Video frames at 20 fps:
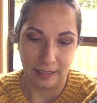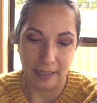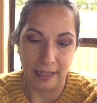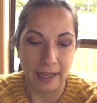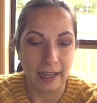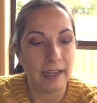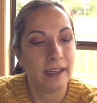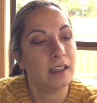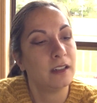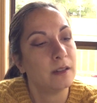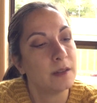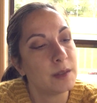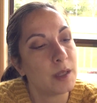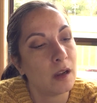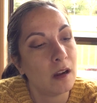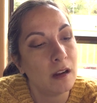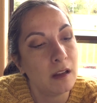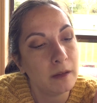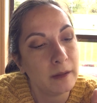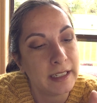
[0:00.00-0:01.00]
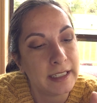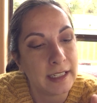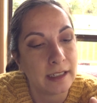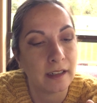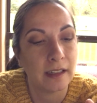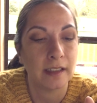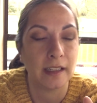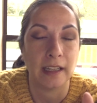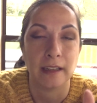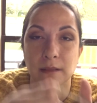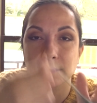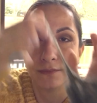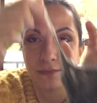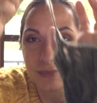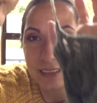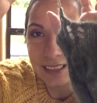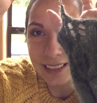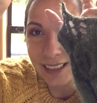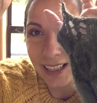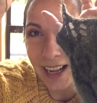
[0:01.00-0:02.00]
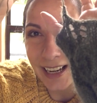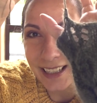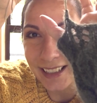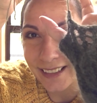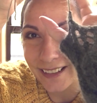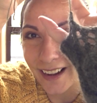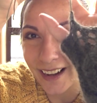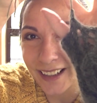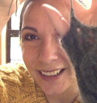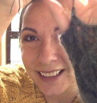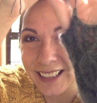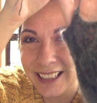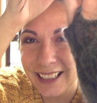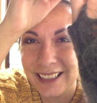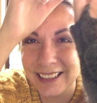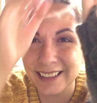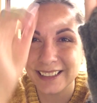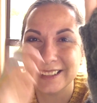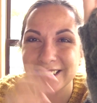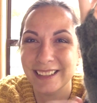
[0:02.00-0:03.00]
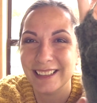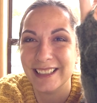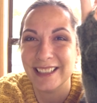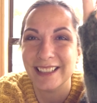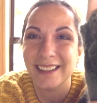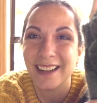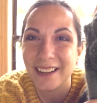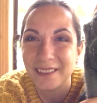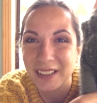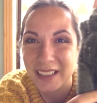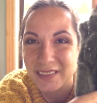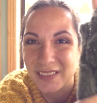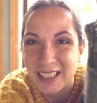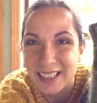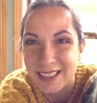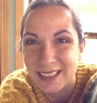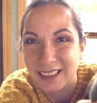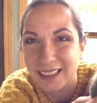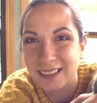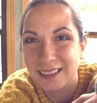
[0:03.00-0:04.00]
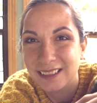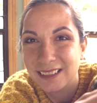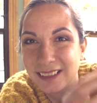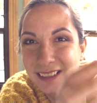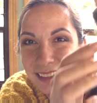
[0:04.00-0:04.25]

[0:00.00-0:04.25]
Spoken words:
And it goes all the way down again. Oh, I did not weave this in.